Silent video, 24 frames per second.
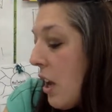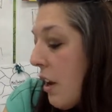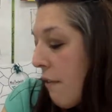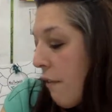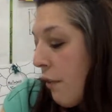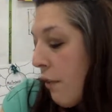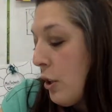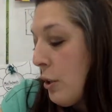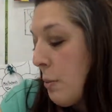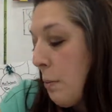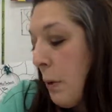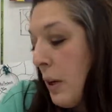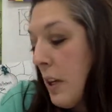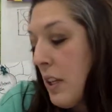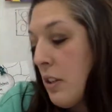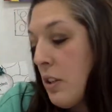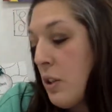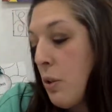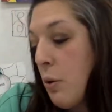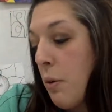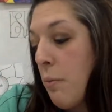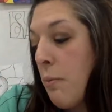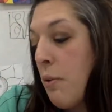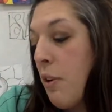First,
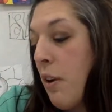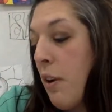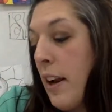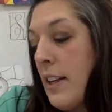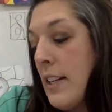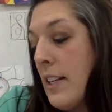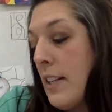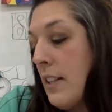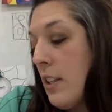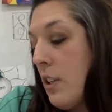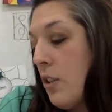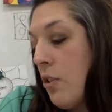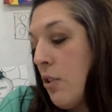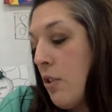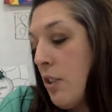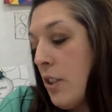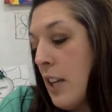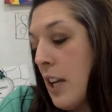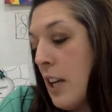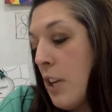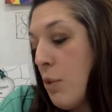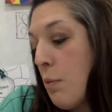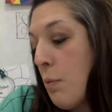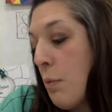brainstorm your ideas in your
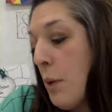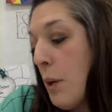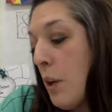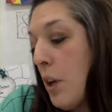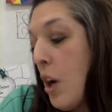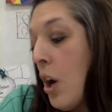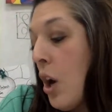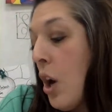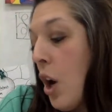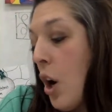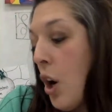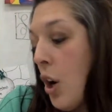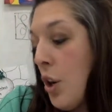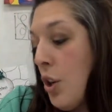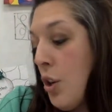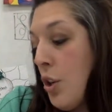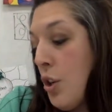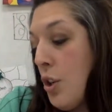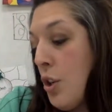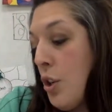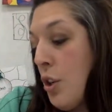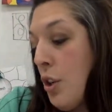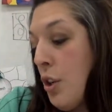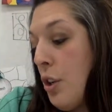sketchbook. Art
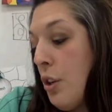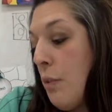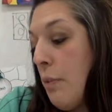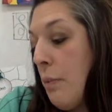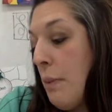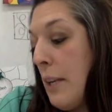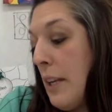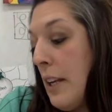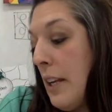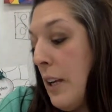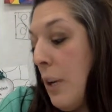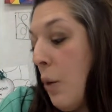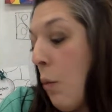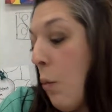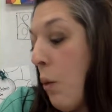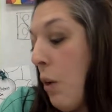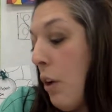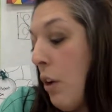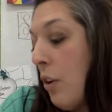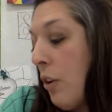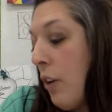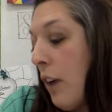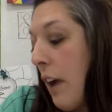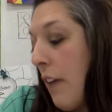should be
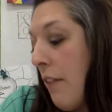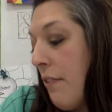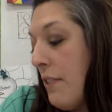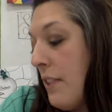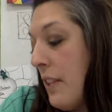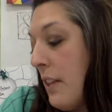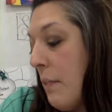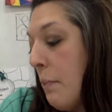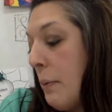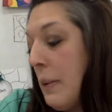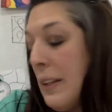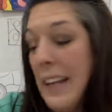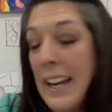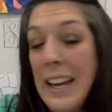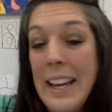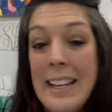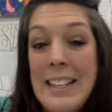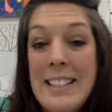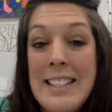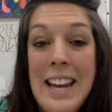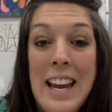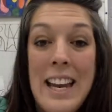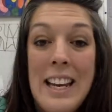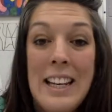well crafted,
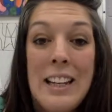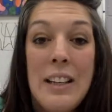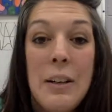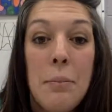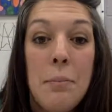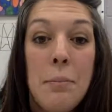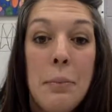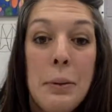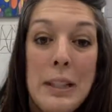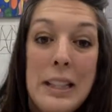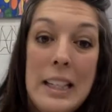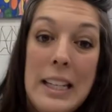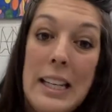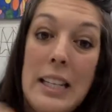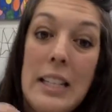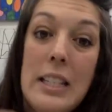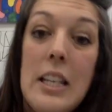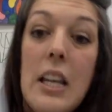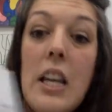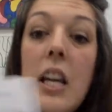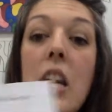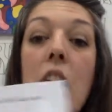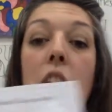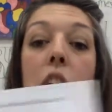planned, and complete.
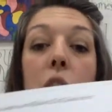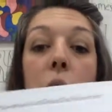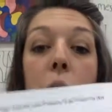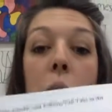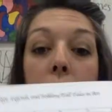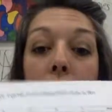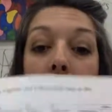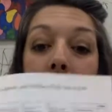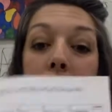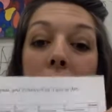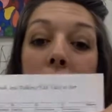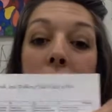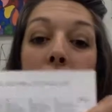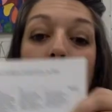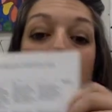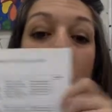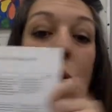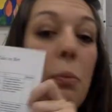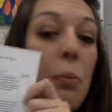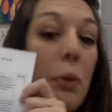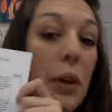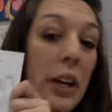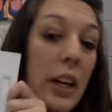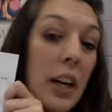You also have a
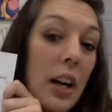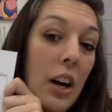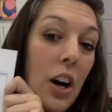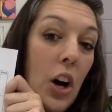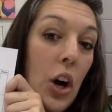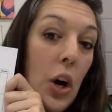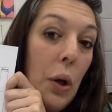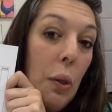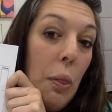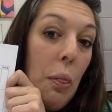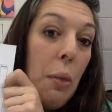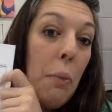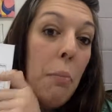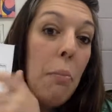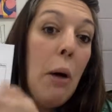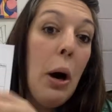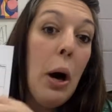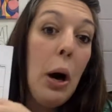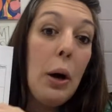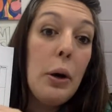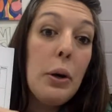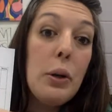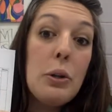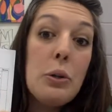rubric on the
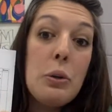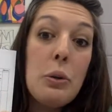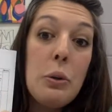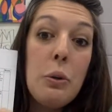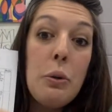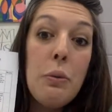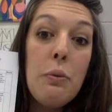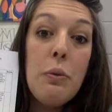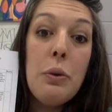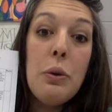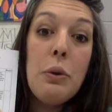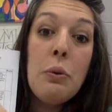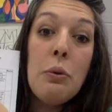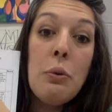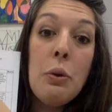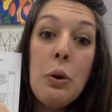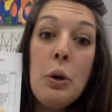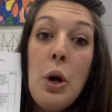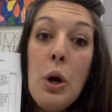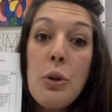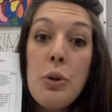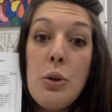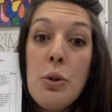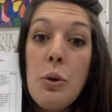back. So if you are
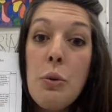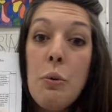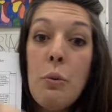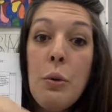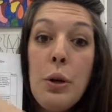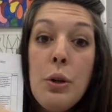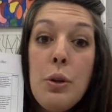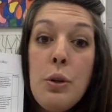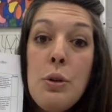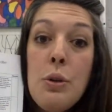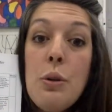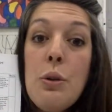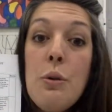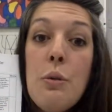not sure what to do,